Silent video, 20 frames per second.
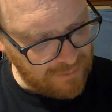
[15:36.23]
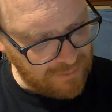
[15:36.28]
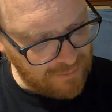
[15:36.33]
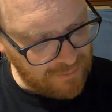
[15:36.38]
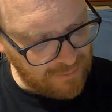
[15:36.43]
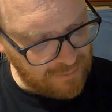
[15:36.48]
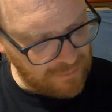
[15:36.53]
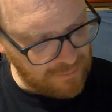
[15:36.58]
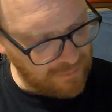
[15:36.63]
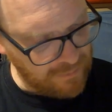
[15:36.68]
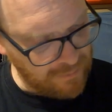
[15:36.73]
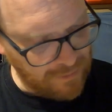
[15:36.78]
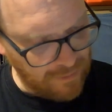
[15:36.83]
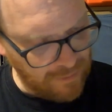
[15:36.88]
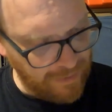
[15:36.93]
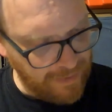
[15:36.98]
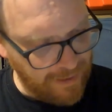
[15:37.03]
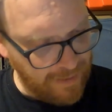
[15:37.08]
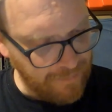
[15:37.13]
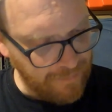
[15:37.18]
Oh, I don't
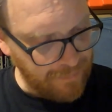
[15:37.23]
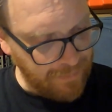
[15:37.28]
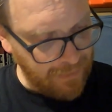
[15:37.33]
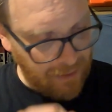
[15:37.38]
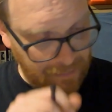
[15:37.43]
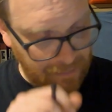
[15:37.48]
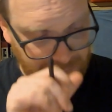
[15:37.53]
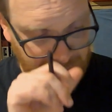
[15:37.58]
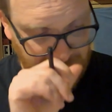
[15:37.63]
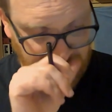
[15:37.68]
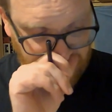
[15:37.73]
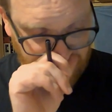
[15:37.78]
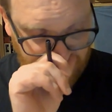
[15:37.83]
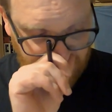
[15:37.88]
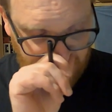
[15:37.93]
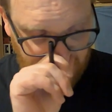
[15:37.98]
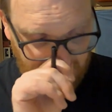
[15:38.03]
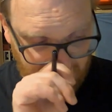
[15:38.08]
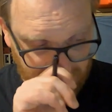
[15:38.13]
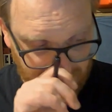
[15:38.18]
like that.
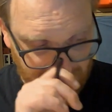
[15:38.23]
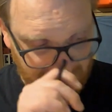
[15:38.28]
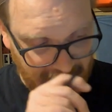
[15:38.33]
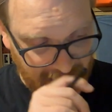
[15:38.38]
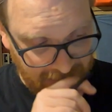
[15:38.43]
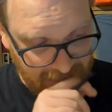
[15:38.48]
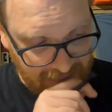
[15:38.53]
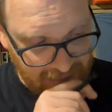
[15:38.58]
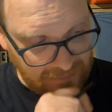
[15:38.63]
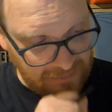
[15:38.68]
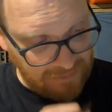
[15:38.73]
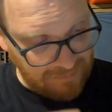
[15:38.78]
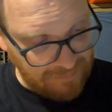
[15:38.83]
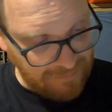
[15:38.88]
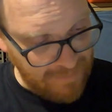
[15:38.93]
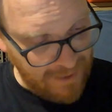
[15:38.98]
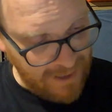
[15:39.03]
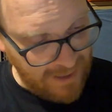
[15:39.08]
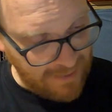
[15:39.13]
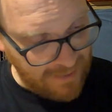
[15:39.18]
Beatify? Beat. Oh
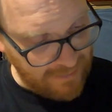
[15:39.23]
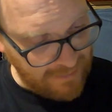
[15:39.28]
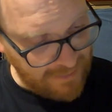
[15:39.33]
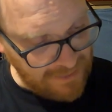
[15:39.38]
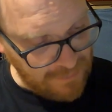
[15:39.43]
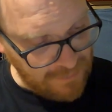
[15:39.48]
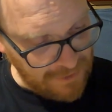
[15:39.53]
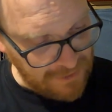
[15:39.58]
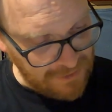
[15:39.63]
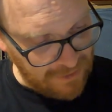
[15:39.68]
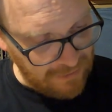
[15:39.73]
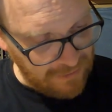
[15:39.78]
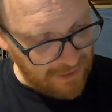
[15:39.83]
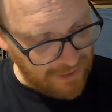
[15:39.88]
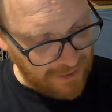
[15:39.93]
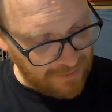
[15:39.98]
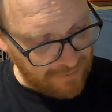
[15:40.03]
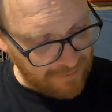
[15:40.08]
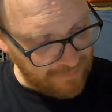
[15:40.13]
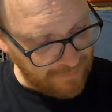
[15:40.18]
man, these words I don't
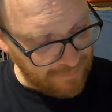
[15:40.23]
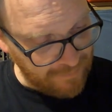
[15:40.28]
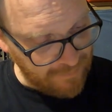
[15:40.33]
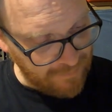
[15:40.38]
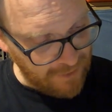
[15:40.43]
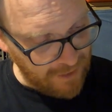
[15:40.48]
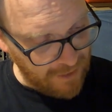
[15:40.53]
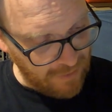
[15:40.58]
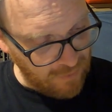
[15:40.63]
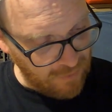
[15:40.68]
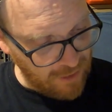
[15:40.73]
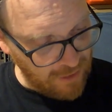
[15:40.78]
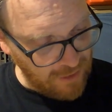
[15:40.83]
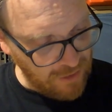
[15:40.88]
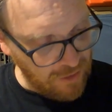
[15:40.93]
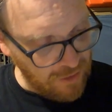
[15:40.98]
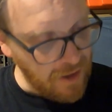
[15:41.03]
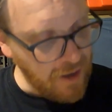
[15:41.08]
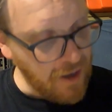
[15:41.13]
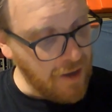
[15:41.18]
like. I thought I knew.
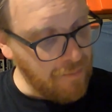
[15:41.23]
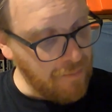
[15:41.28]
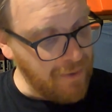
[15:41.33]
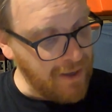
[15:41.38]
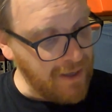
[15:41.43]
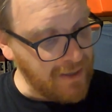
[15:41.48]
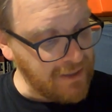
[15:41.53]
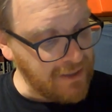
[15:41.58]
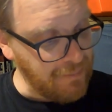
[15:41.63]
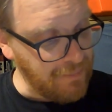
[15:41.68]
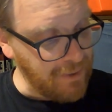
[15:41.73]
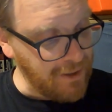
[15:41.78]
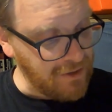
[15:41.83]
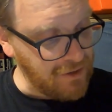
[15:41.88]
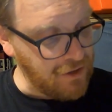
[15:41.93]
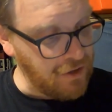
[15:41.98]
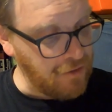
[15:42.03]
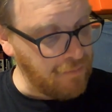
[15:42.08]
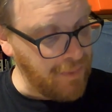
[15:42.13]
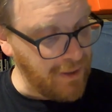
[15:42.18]
Beating,
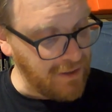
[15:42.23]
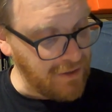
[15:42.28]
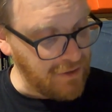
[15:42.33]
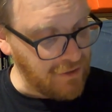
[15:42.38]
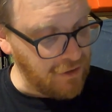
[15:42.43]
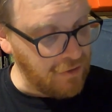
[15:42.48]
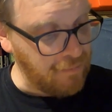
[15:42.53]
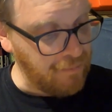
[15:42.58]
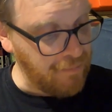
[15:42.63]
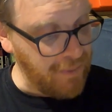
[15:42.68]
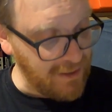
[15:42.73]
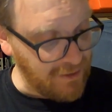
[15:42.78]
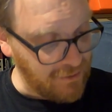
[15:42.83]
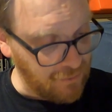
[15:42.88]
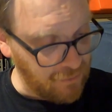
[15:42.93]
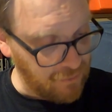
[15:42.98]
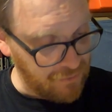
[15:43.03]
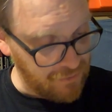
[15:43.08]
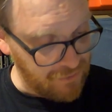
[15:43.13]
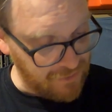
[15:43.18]
Beatitude,
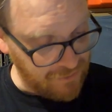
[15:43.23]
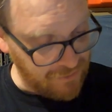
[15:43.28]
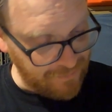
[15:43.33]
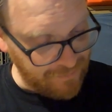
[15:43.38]
Beatles.